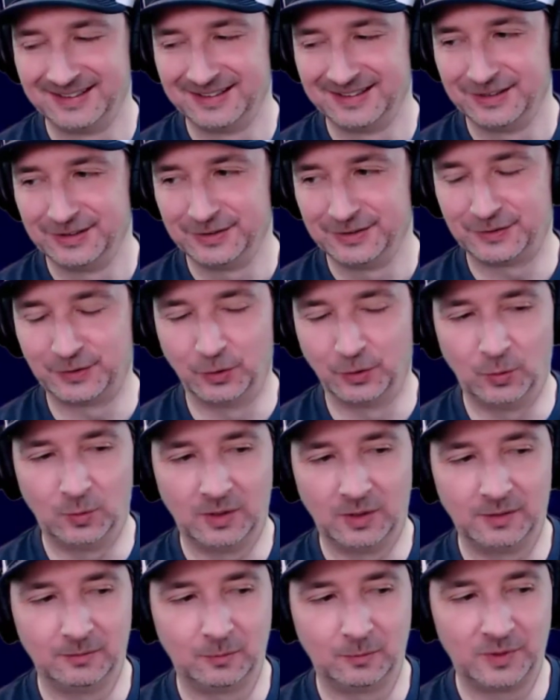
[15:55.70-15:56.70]

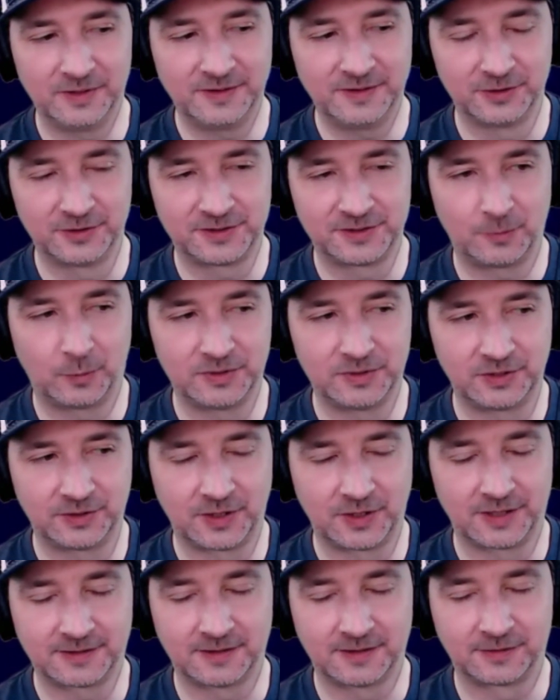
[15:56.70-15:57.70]
So what's your
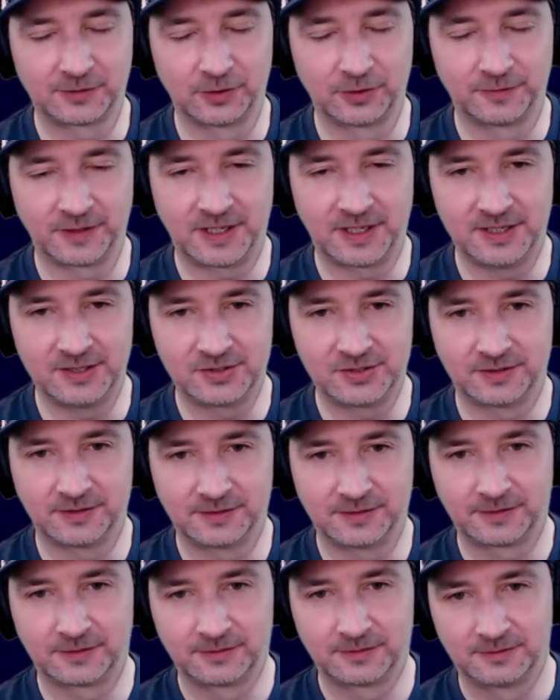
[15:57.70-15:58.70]
thoughts on
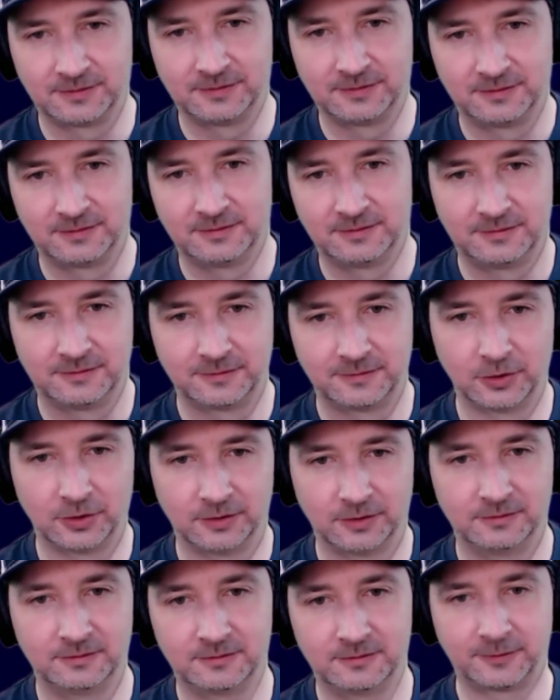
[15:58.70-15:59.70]
certifications
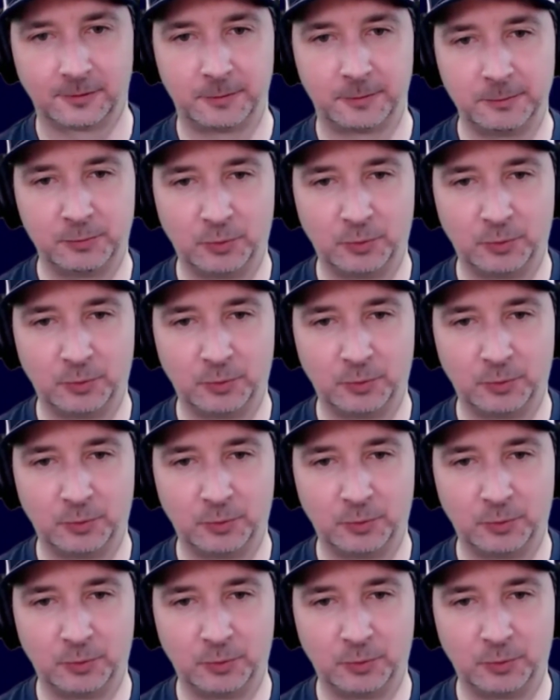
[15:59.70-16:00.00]
for people